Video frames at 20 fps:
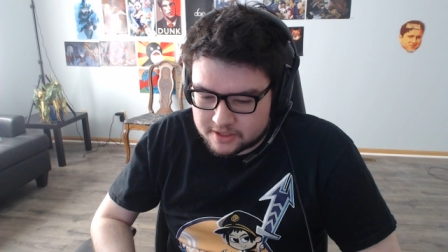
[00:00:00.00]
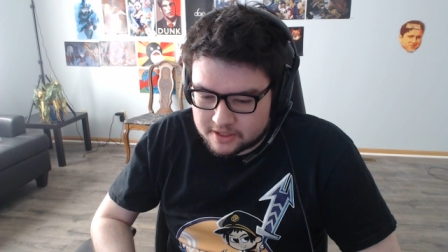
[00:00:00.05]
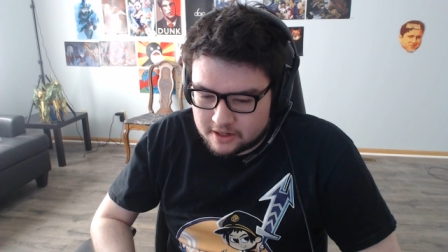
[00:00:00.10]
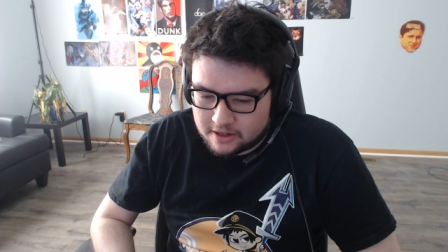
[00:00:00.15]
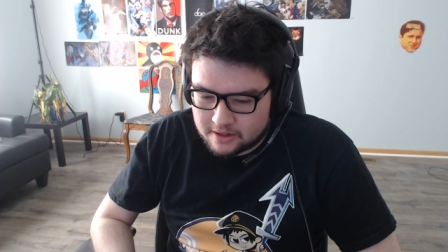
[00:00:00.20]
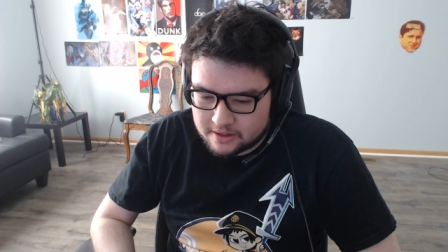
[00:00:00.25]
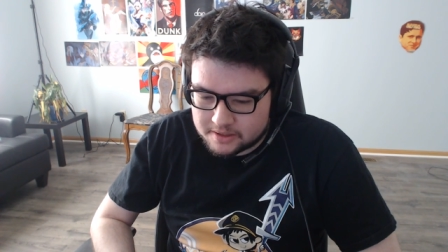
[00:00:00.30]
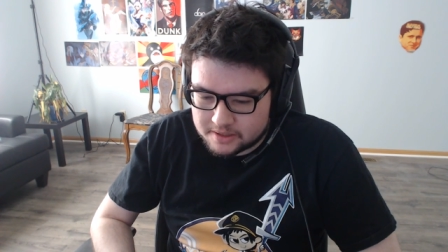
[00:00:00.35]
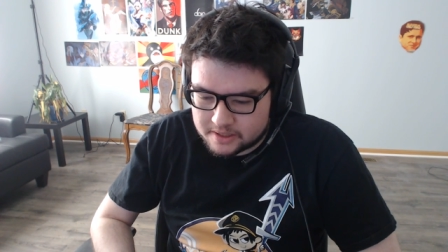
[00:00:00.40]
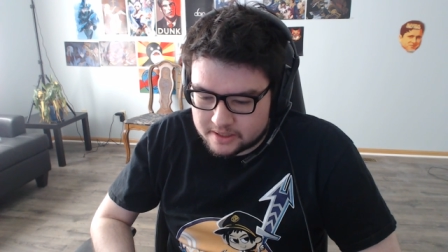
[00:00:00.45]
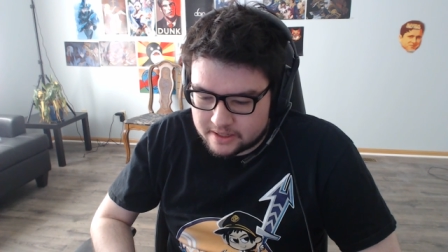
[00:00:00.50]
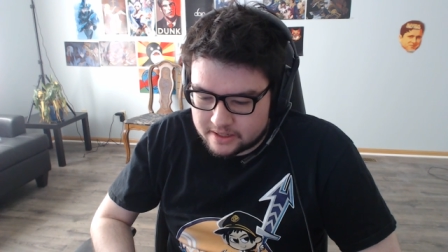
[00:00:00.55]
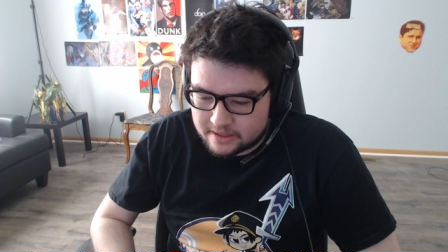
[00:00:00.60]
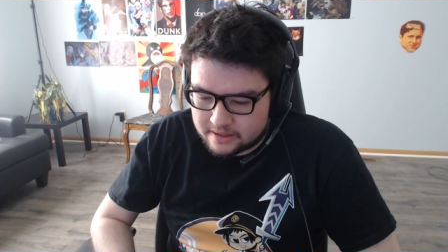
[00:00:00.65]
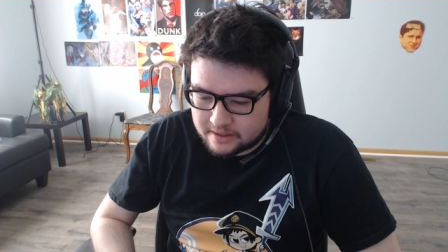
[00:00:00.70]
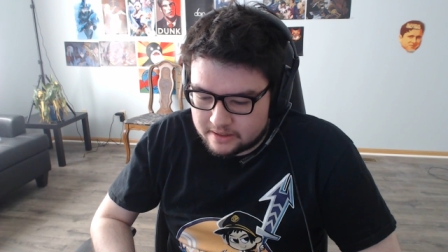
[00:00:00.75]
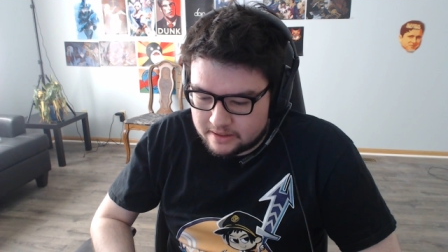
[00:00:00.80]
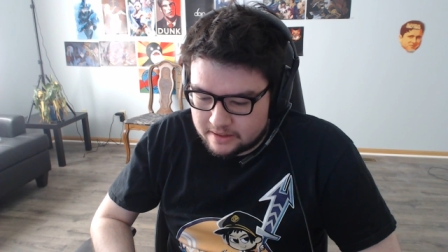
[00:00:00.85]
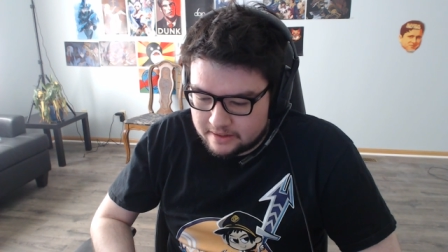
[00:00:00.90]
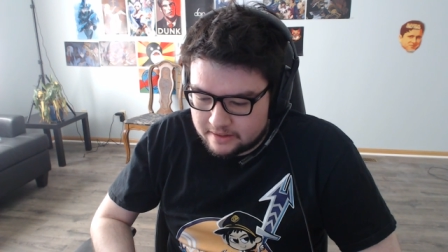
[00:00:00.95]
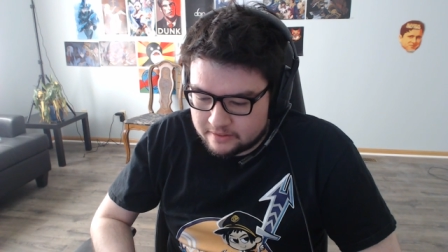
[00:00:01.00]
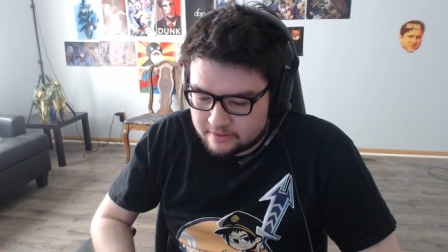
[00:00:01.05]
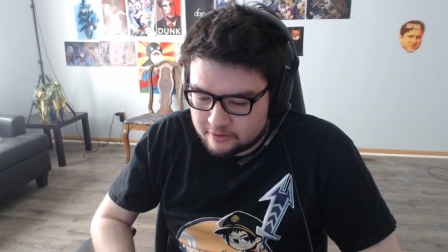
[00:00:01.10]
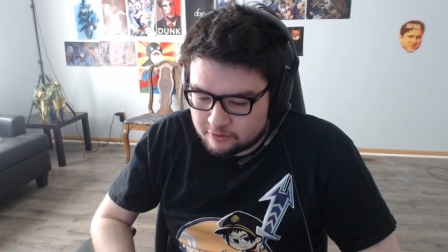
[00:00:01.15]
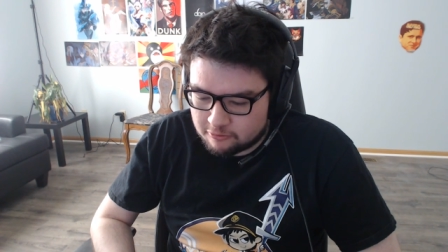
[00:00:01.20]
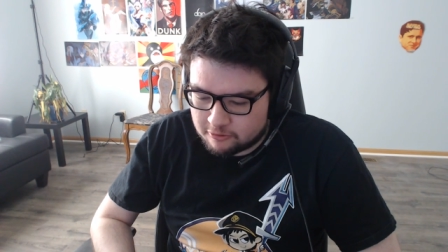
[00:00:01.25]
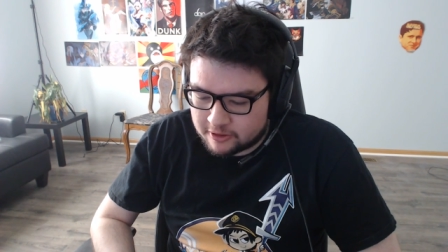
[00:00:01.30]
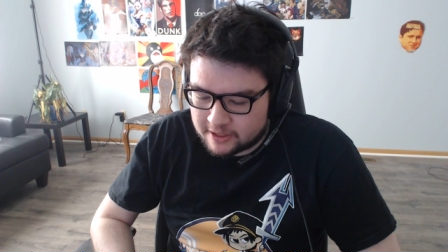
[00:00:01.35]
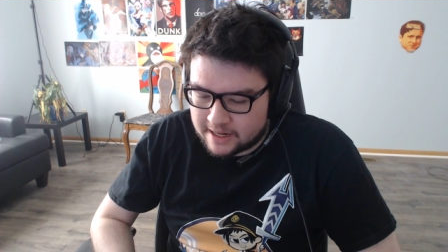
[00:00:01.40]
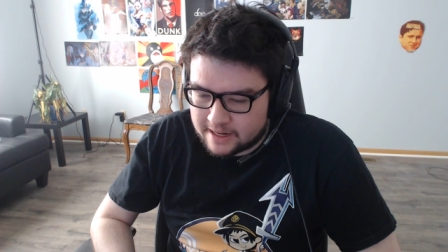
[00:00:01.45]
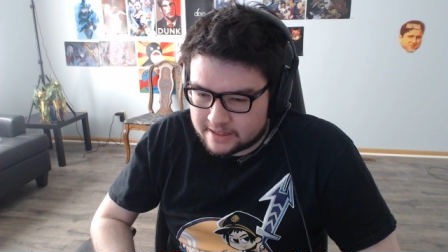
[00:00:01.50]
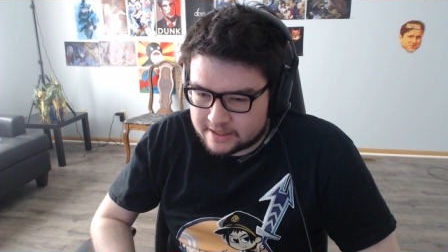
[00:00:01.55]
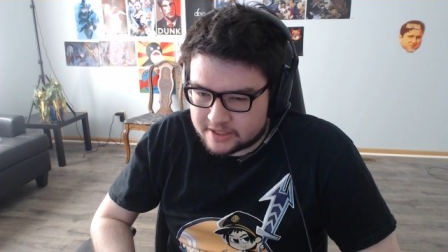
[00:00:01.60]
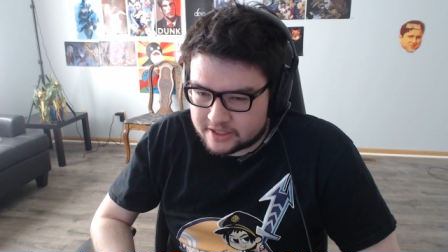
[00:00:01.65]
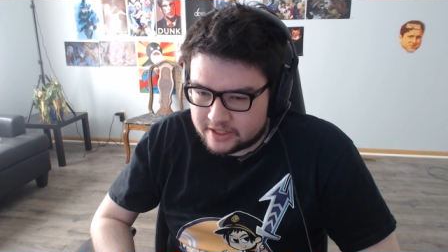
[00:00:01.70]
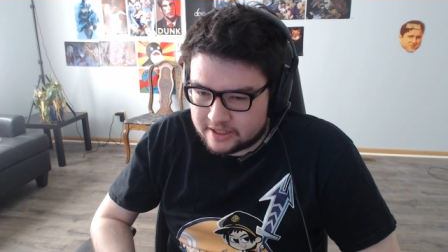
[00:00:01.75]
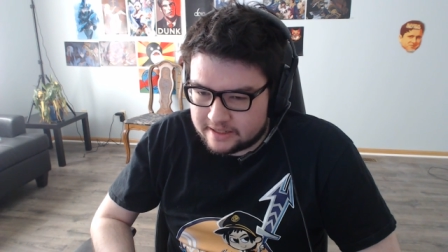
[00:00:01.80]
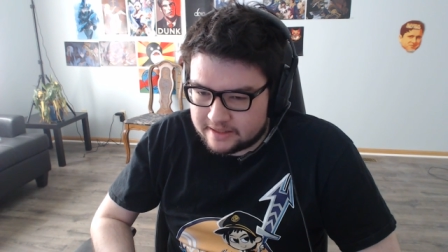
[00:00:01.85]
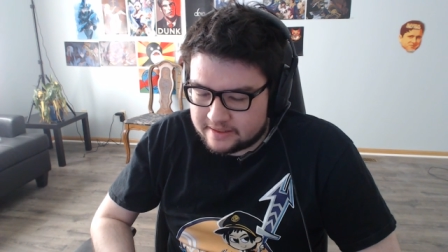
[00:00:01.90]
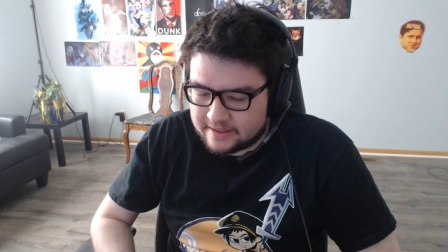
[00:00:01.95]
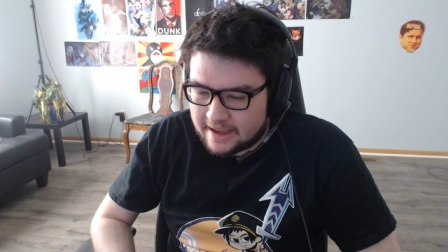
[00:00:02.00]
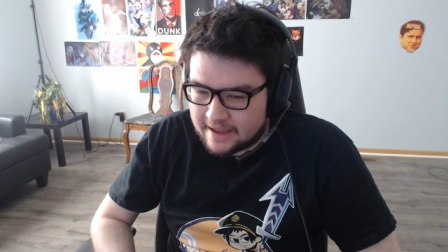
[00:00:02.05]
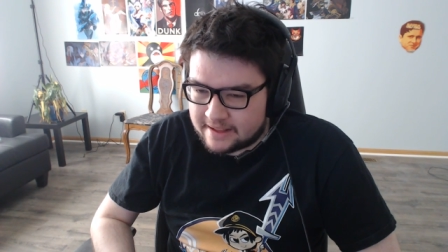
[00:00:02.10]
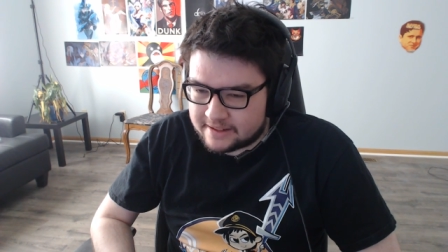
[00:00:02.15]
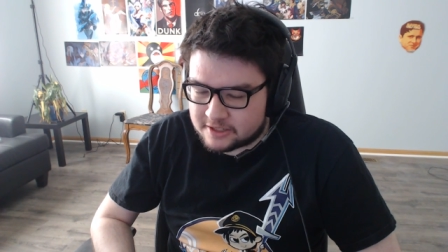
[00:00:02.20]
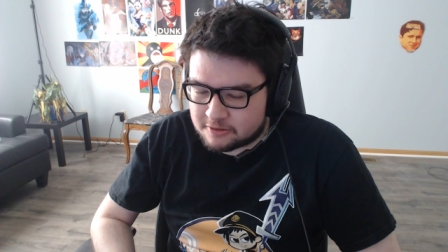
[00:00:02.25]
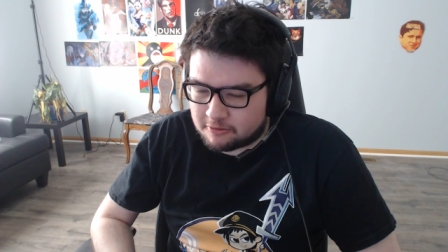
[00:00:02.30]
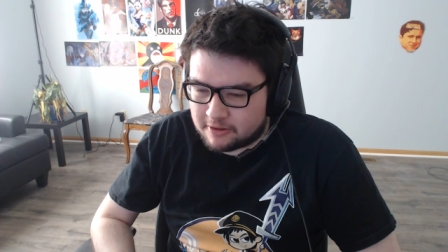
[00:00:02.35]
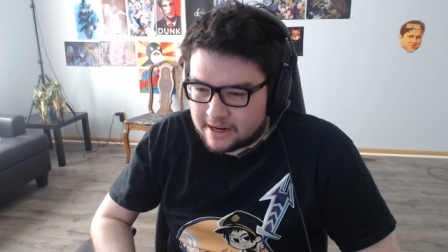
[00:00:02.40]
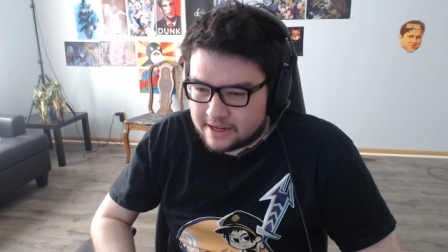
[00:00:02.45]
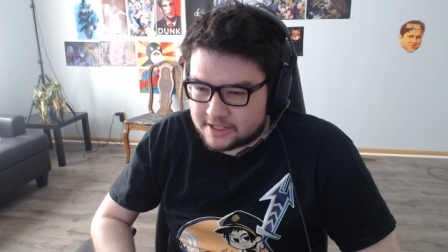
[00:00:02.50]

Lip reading: causing it. And that's when I